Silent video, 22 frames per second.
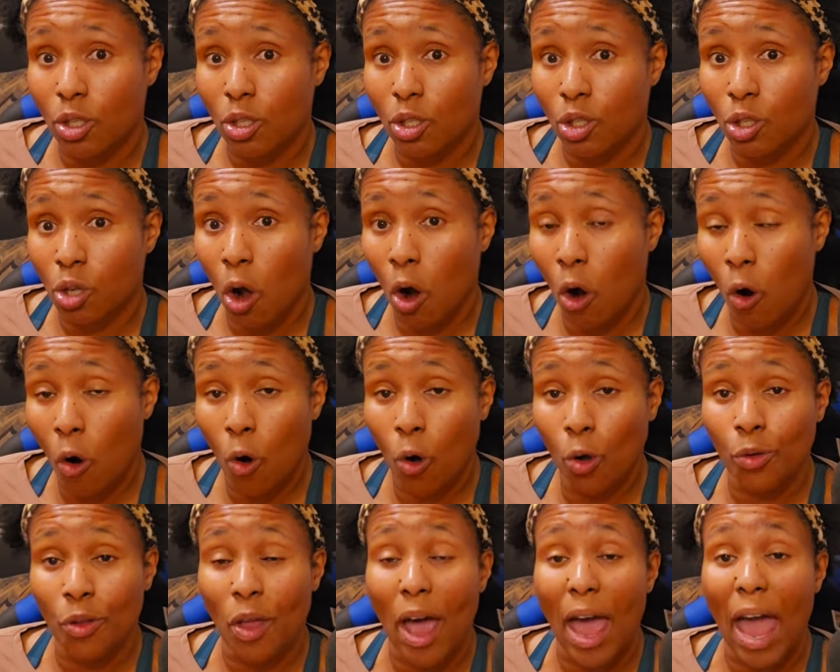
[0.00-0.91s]

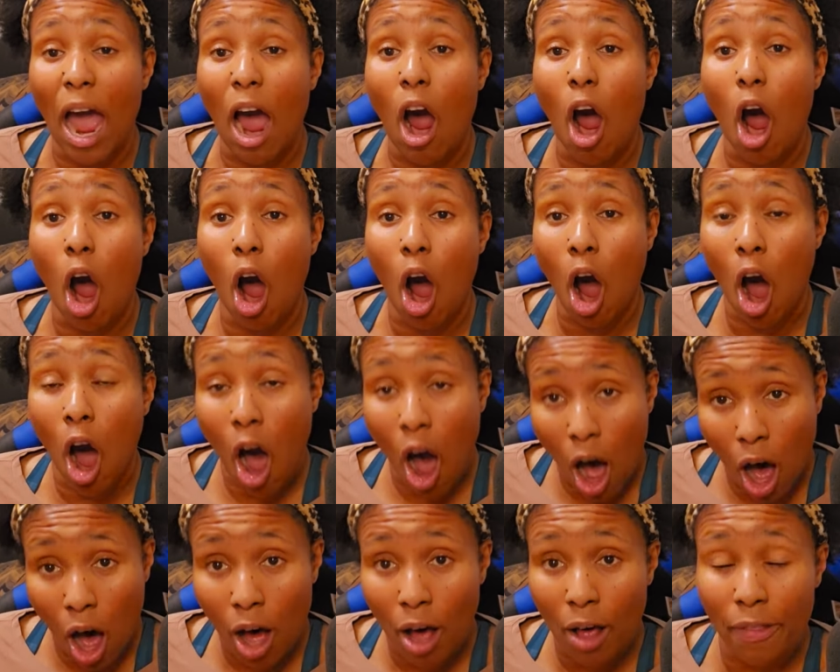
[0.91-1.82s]
told
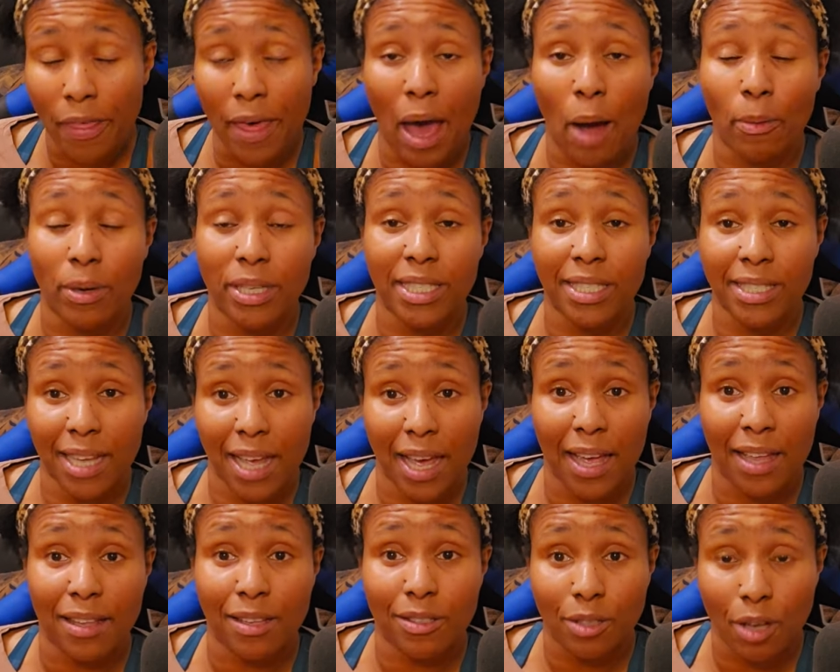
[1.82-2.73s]
all that was
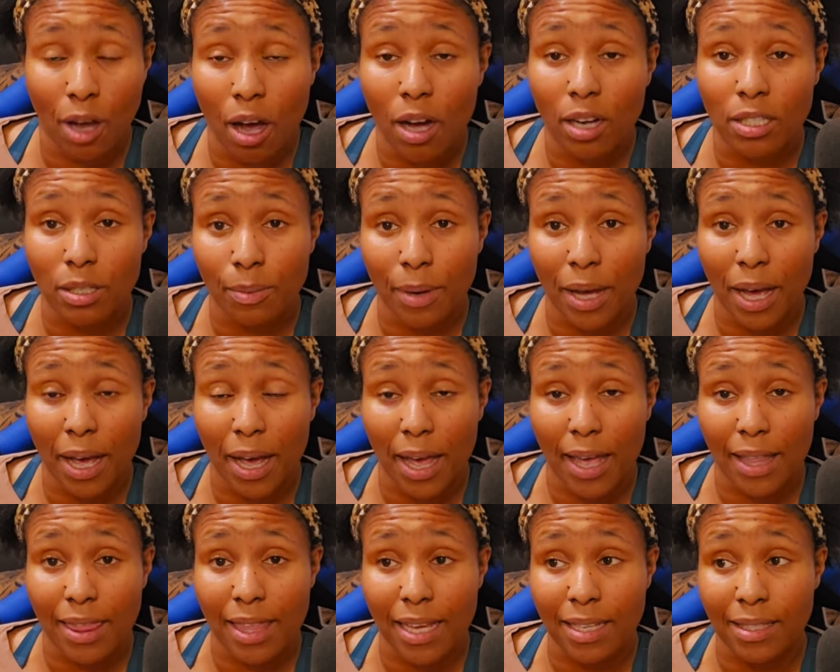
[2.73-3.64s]
said and talked about
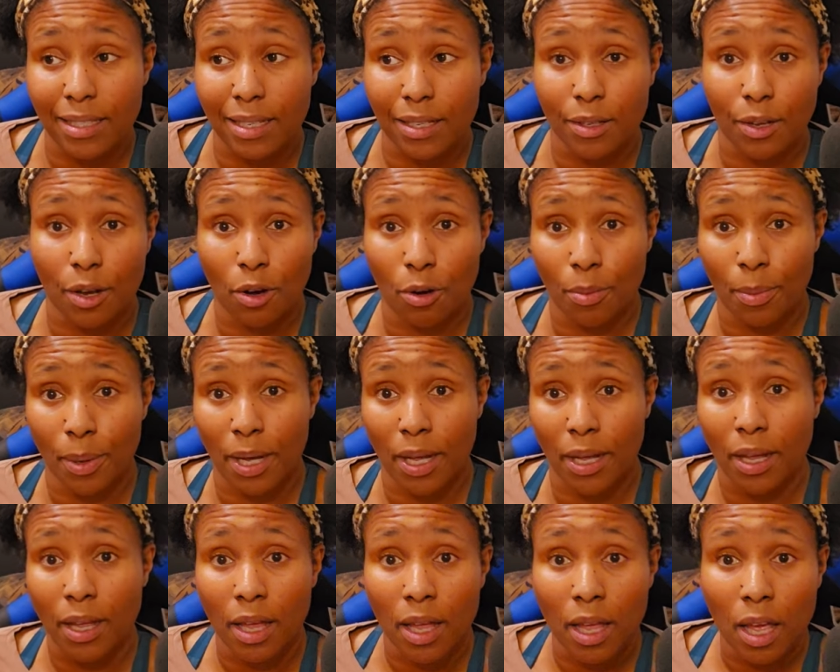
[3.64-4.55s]
at that
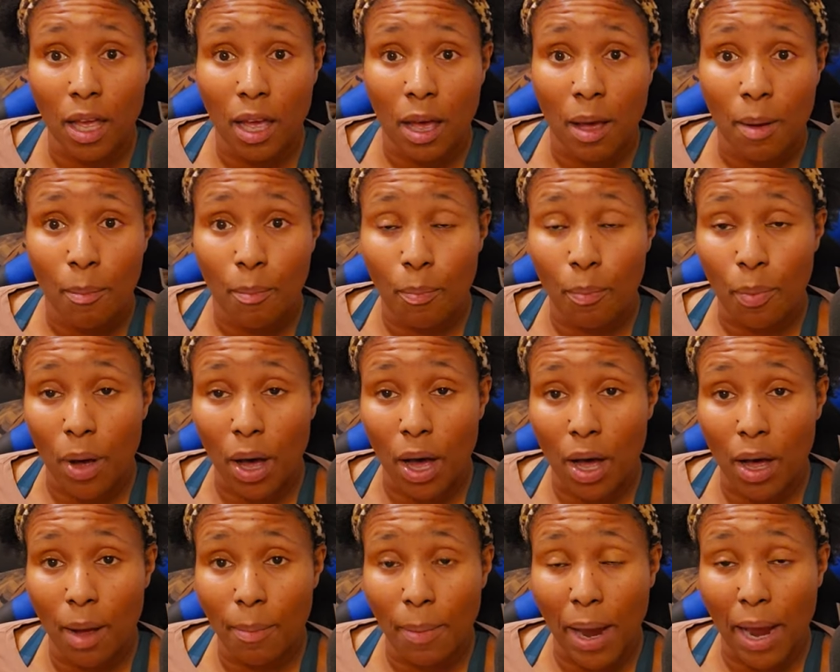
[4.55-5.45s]
Sedona,
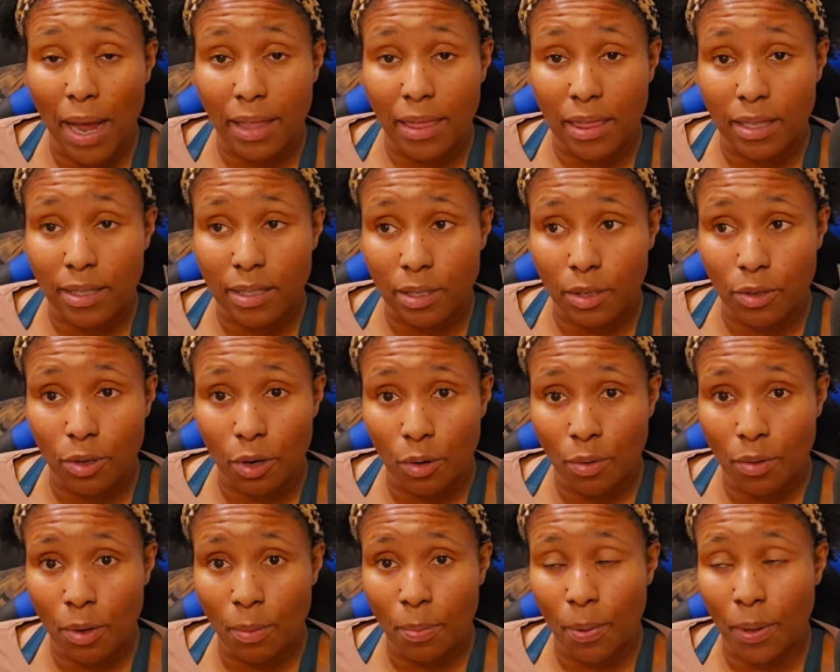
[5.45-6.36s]
um, at the
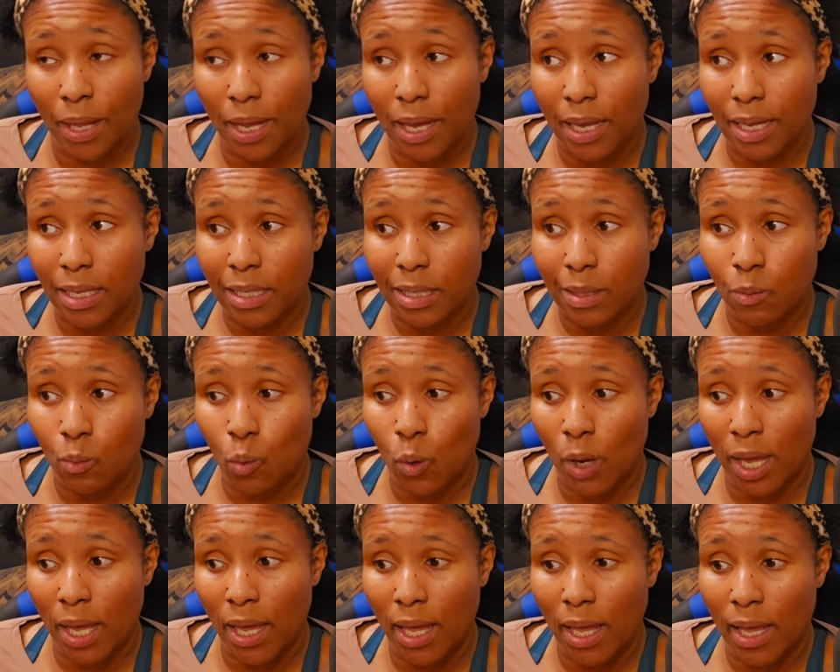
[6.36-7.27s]
Sedona place
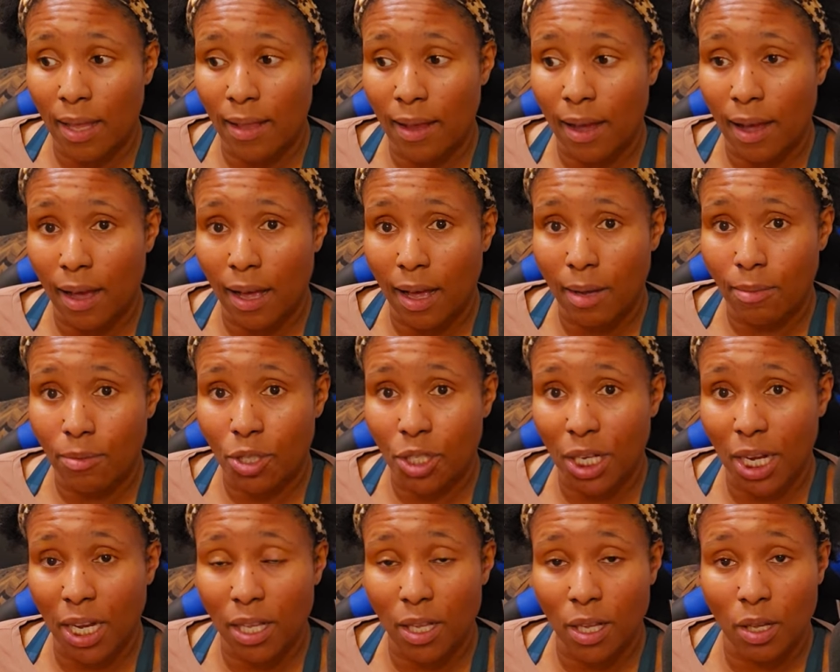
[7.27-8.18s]
when um,
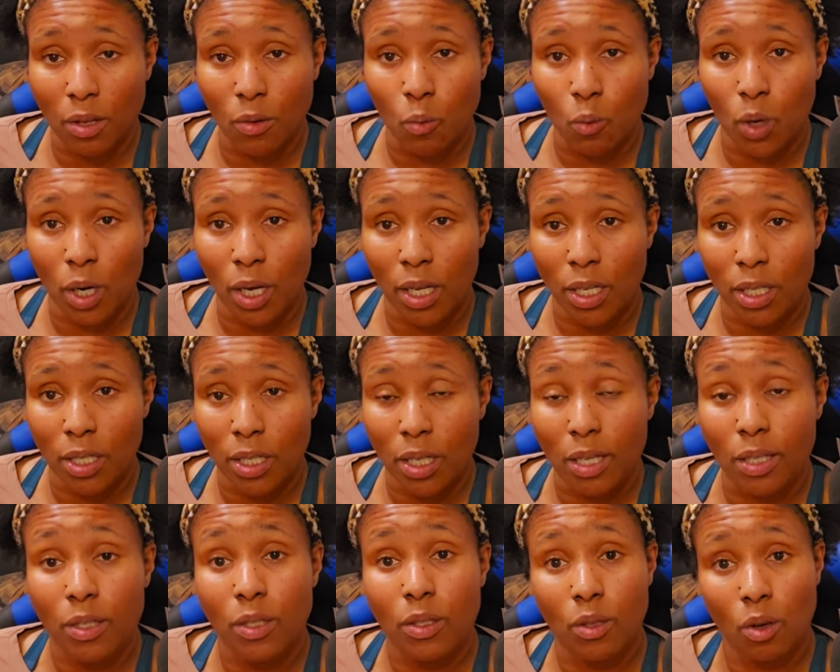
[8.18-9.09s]
Shannon was
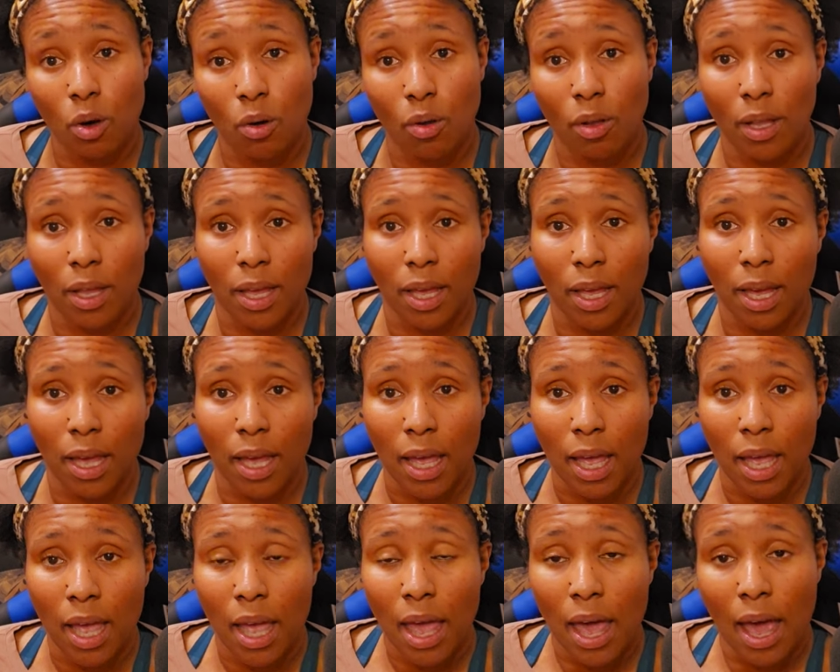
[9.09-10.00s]
consoling
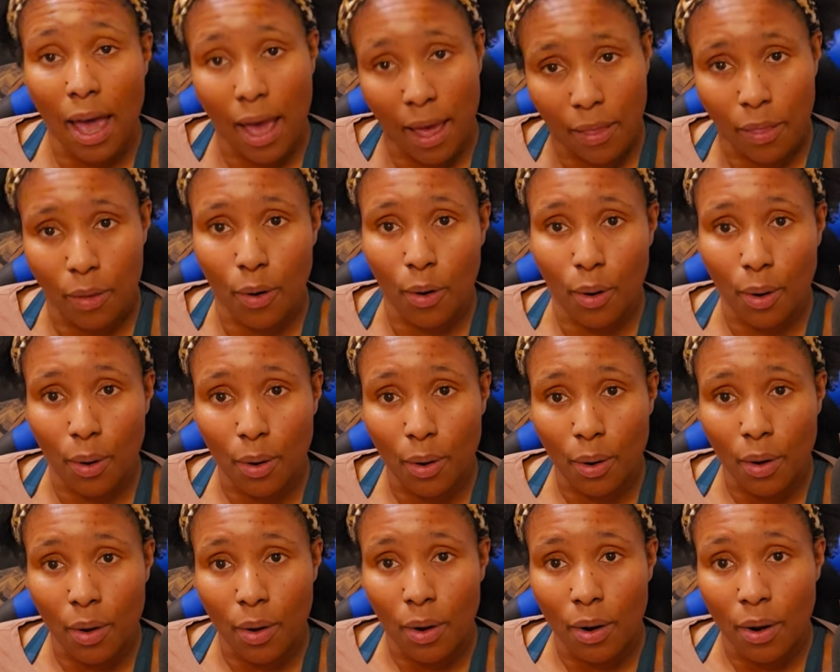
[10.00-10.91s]
Heather.
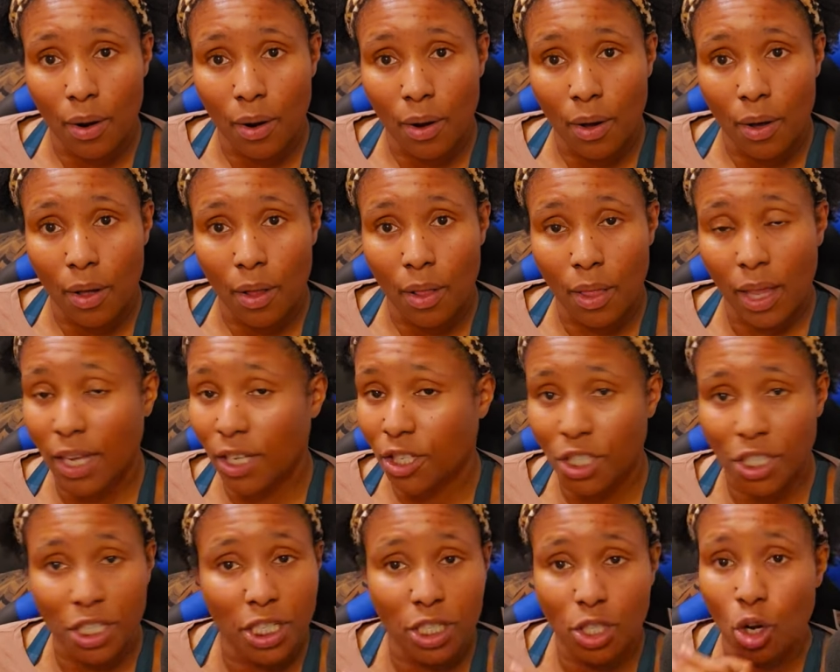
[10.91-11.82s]
Like
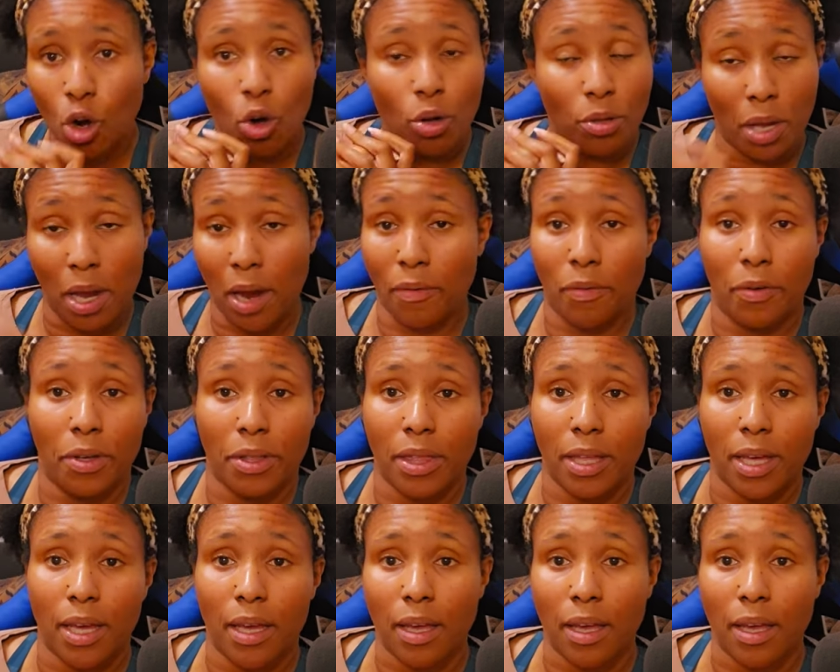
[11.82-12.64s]
she told everything